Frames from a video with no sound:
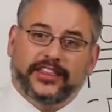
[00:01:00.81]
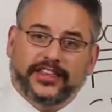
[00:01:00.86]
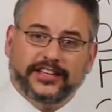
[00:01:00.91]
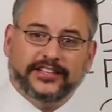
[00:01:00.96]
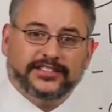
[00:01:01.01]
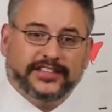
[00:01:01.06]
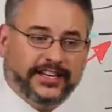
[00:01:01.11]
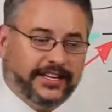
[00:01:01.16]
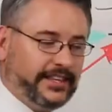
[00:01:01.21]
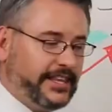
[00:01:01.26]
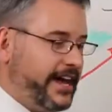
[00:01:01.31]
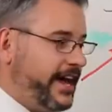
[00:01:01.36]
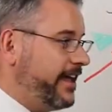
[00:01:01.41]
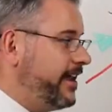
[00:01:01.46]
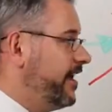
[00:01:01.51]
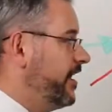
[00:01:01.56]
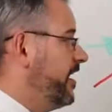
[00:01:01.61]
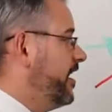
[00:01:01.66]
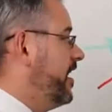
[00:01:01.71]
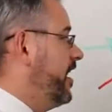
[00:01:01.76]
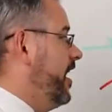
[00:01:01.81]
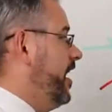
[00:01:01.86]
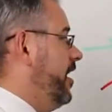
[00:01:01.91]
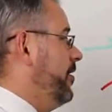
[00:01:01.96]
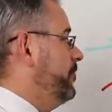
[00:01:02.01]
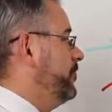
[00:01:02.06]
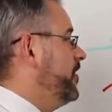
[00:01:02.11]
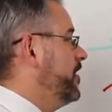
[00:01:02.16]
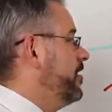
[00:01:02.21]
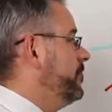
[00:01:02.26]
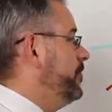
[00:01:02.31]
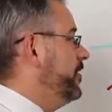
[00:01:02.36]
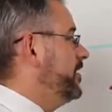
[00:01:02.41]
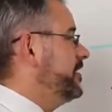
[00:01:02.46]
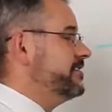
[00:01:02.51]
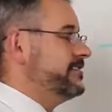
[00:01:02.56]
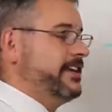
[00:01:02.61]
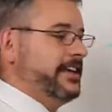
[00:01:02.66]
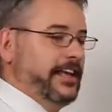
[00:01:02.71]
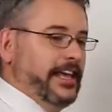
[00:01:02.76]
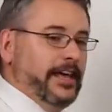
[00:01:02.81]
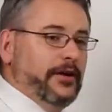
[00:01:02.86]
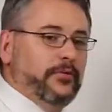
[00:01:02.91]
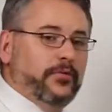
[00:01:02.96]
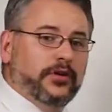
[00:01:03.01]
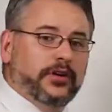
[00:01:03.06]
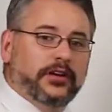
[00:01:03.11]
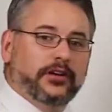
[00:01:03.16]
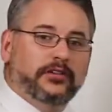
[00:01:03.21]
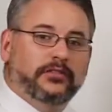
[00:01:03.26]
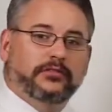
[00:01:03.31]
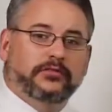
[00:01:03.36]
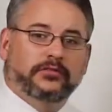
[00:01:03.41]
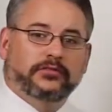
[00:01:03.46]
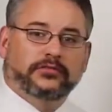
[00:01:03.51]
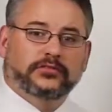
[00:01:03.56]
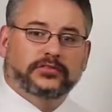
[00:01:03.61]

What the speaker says: things like that, because it will